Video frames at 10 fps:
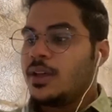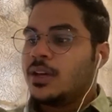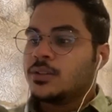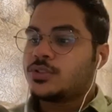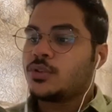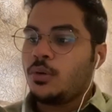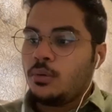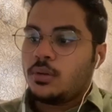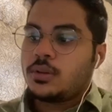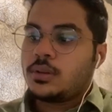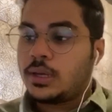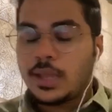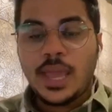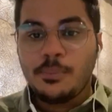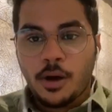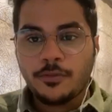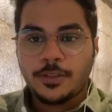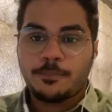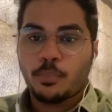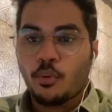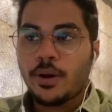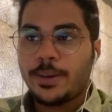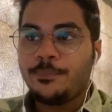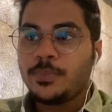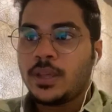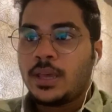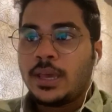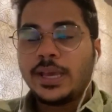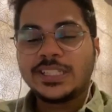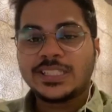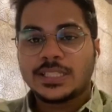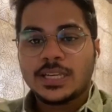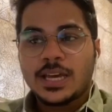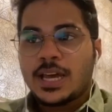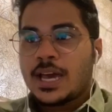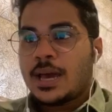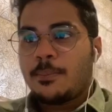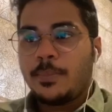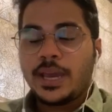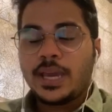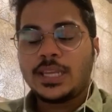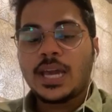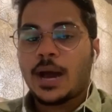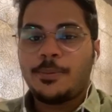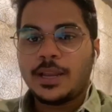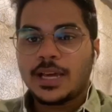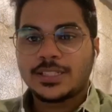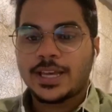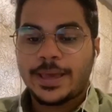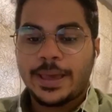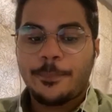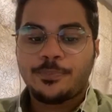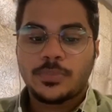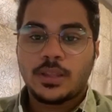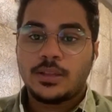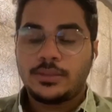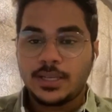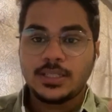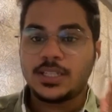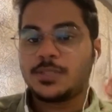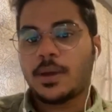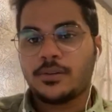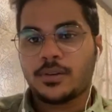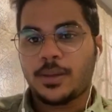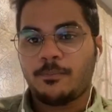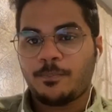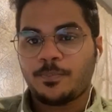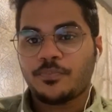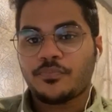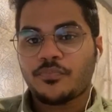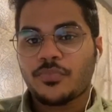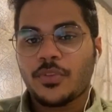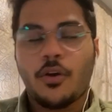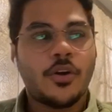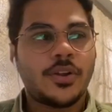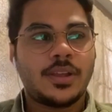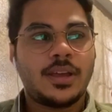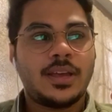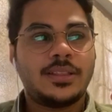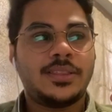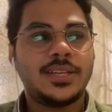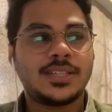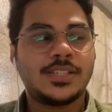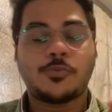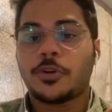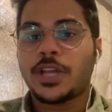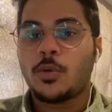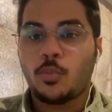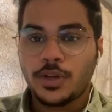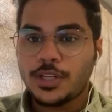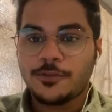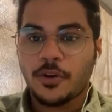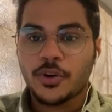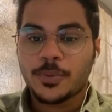So the name of the poem is Meri Abhilasha Hai. This is my dream, or this is what I wish for.